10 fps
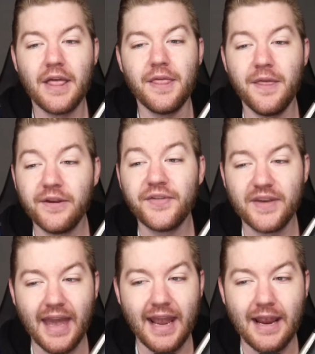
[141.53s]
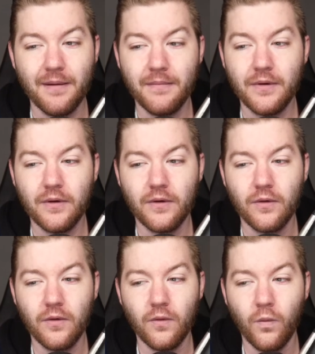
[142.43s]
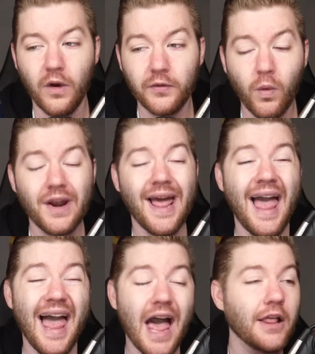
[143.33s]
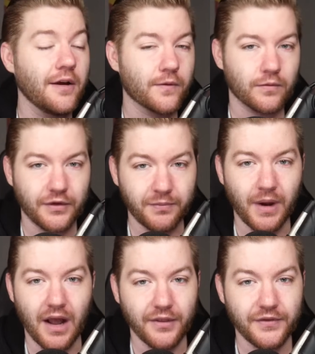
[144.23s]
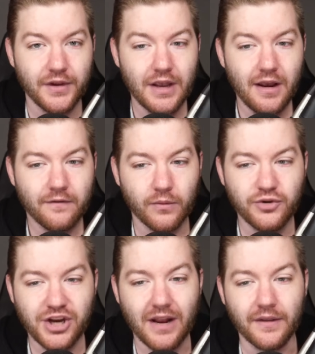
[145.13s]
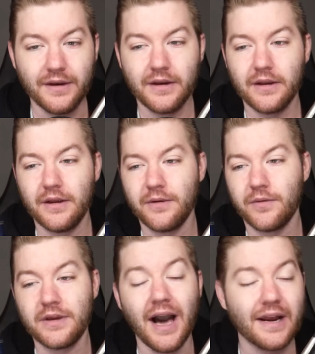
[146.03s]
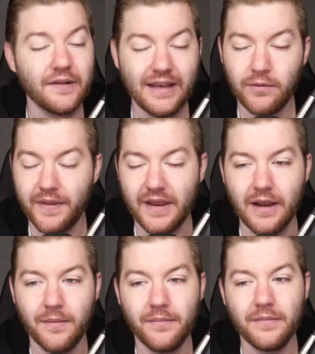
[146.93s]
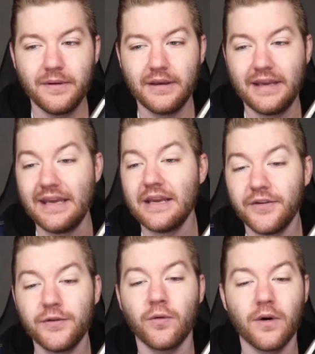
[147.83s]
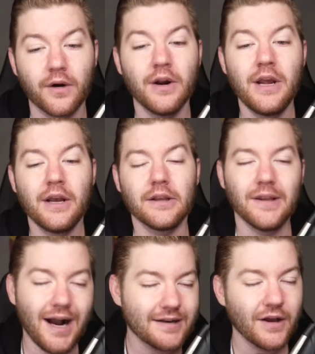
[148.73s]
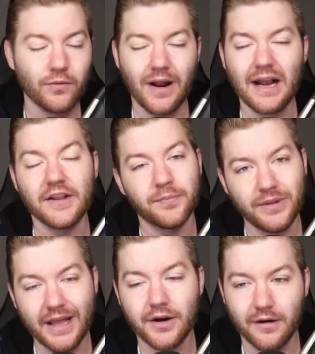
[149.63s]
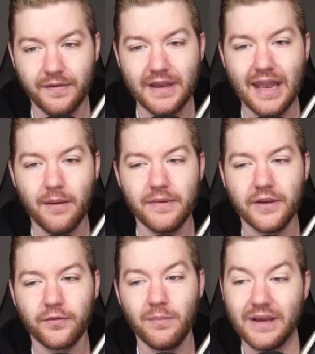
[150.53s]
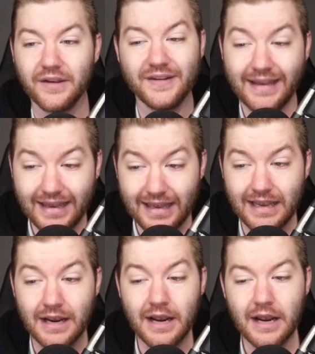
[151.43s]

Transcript: This game was one hell of a response from Jalen. Got a lead with him. He is your locked on Rockets player of the game in this one because he